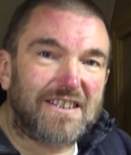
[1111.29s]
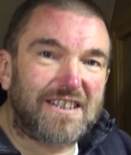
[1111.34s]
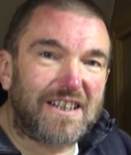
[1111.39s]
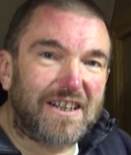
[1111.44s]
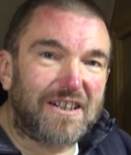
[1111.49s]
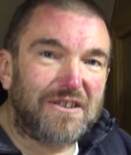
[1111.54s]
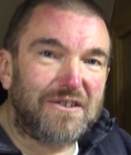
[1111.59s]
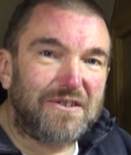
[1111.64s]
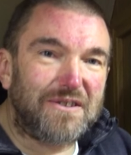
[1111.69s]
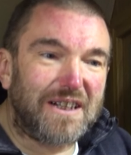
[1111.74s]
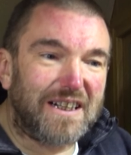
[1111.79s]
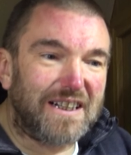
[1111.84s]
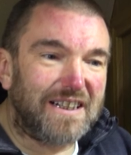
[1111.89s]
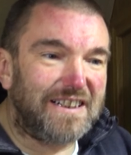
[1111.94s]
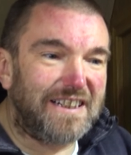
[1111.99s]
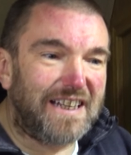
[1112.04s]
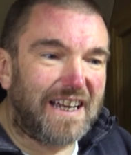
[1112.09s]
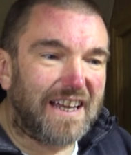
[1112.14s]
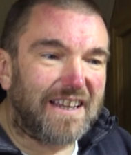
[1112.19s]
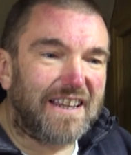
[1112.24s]
So
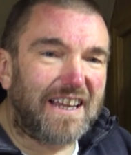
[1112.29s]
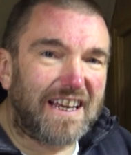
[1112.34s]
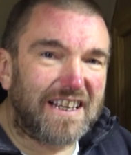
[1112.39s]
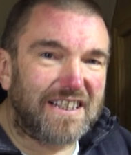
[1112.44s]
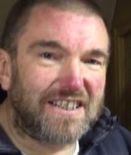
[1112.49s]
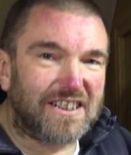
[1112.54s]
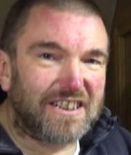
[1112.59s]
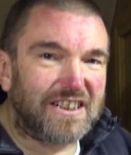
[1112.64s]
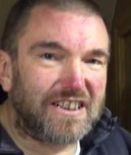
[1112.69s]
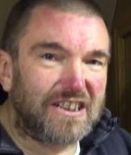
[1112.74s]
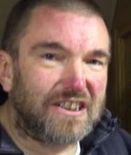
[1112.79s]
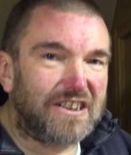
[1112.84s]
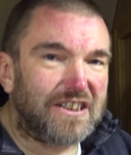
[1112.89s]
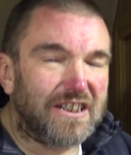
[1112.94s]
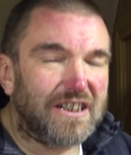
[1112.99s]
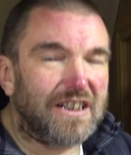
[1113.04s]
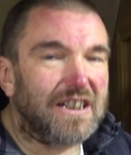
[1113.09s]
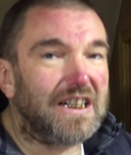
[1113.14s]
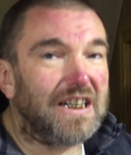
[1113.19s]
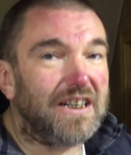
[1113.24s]
yeah, that is a good
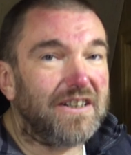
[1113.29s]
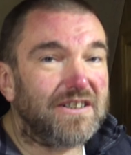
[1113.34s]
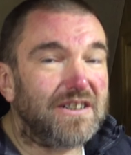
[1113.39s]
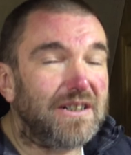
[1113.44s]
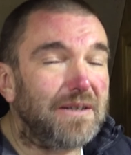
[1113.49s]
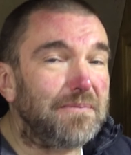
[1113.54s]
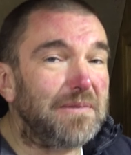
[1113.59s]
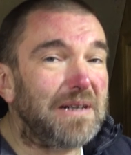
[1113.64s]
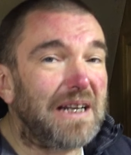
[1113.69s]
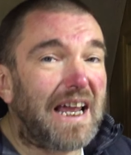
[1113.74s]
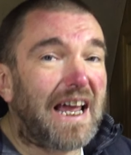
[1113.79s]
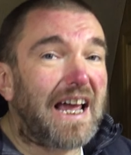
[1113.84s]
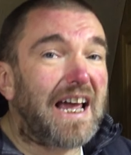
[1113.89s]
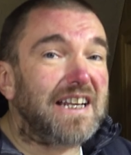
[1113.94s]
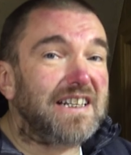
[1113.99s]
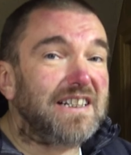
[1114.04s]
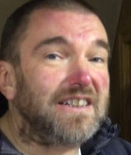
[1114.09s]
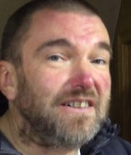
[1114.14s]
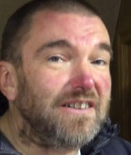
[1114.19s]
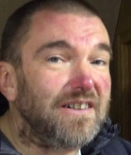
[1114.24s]
conclusion. I'm
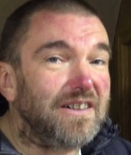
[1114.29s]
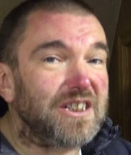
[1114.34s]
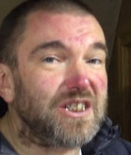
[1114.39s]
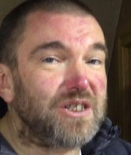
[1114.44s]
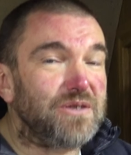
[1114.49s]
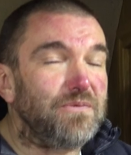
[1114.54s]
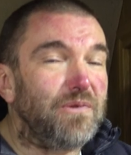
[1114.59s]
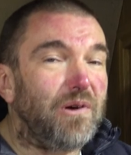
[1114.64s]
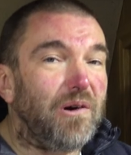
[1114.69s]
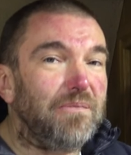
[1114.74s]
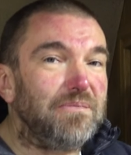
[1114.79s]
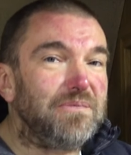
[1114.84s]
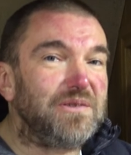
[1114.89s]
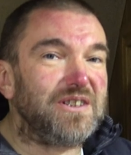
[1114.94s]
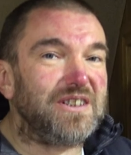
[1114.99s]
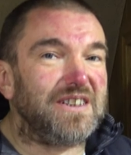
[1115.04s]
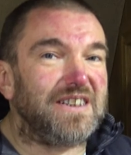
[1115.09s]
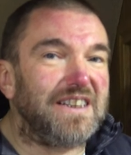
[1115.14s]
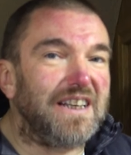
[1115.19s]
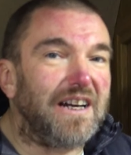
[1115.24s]
glad I
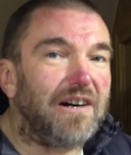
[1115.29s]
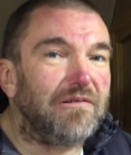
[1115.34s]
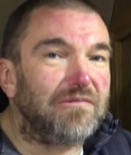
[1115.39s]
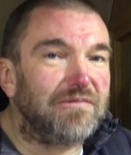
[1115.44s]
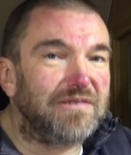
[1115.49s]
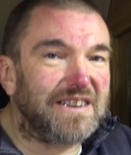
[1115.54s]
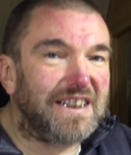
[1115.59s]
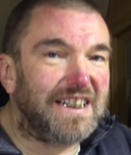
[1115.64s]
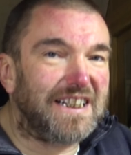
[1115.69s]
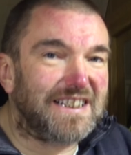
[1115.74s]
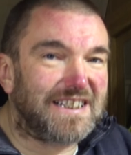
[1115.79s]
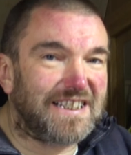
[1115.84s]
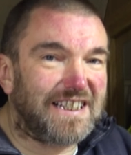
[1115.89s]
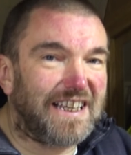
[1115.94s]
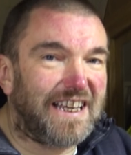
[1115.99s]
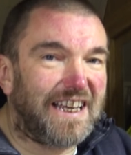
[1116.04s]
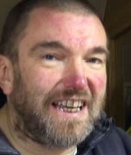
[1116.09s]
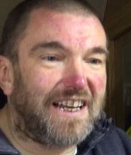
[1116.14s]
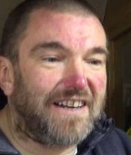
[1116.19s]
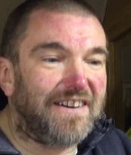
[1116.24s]
swapped the old diesel
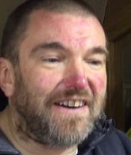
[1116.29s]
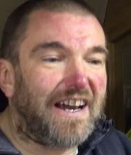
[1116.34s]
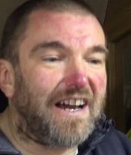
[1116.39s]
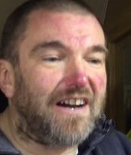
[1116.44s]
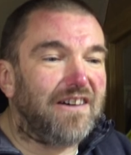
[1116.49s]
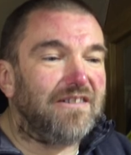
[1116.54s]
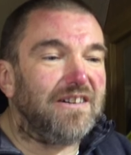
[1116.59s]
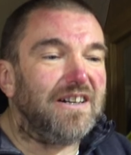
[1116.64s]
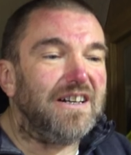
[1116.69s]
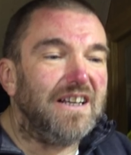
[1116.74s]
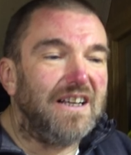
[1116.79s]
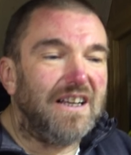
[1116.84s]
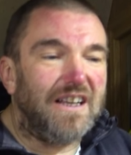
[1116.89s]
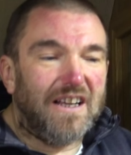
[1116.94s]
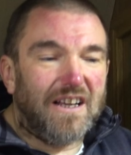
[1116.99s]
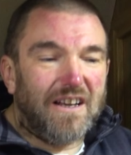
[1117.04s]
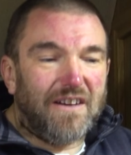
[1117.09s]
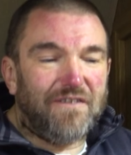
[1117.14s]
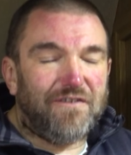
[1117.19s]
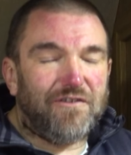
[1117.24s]
heater out
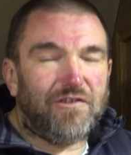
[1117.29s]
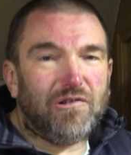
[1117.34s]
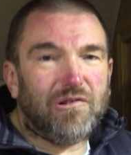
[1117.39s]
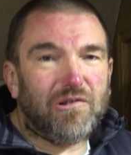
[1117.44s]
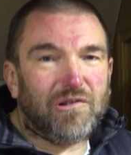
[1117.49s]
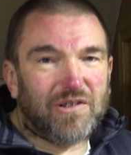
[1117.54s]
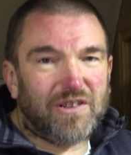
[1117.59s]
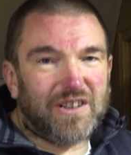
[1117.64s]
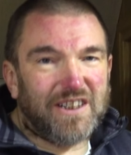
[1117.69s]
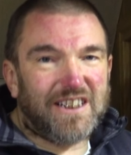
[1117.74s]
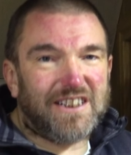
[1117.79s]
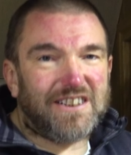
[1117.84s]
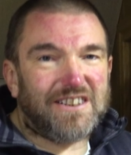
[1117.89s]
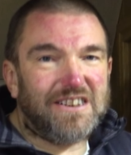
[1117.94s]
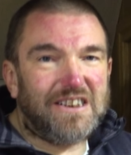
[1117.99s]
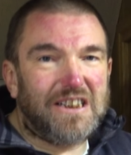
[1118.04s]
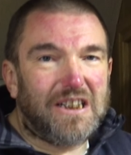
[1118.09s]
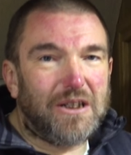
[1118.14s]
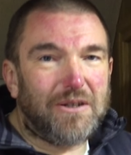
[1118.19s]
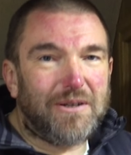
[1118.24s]
for
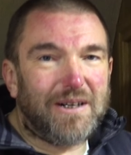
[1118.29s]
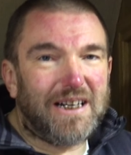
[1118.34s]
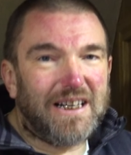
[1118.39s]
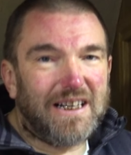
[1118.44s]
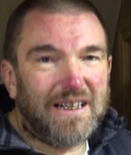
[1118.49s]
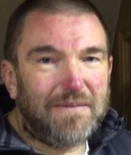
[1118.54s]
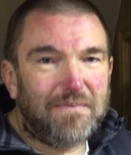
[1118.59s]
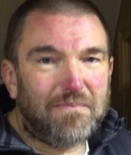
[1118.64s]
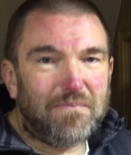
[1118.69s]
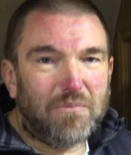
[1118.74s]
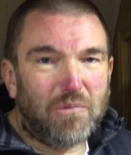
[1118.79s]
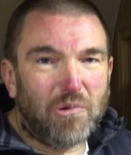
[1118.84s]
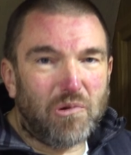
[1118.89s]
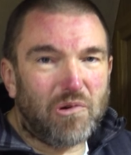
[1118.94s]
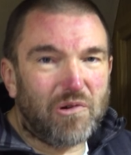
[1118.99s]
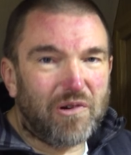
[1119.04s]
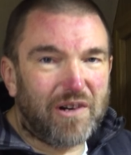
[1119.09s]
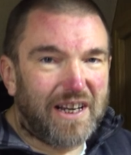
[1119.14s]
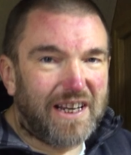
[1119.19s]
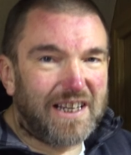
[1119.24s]
this newer,
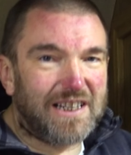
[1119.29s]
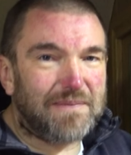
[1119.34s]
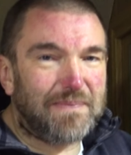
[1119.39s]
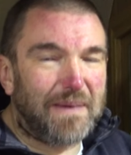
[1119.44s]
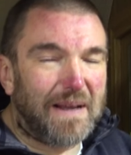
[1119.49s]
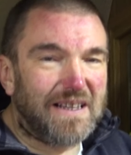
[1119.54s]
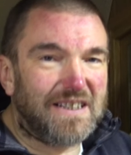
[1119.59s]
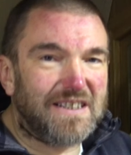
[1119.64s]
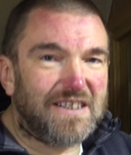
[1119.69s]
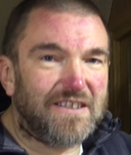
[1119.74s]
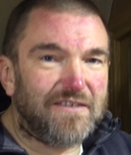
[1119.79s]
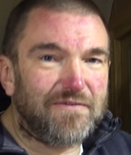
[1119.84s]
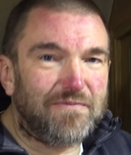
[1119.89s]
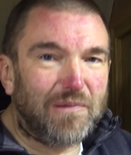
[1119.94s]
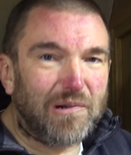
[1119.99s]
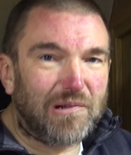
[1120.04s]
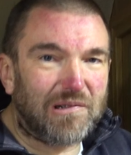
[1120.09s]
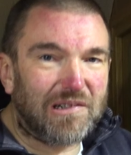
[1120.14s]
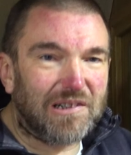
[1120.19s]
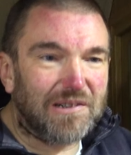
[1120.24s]
more expensive
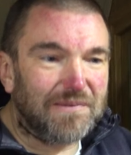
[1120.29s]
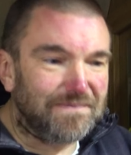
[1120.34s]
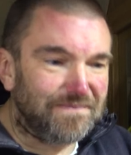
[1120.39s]
model.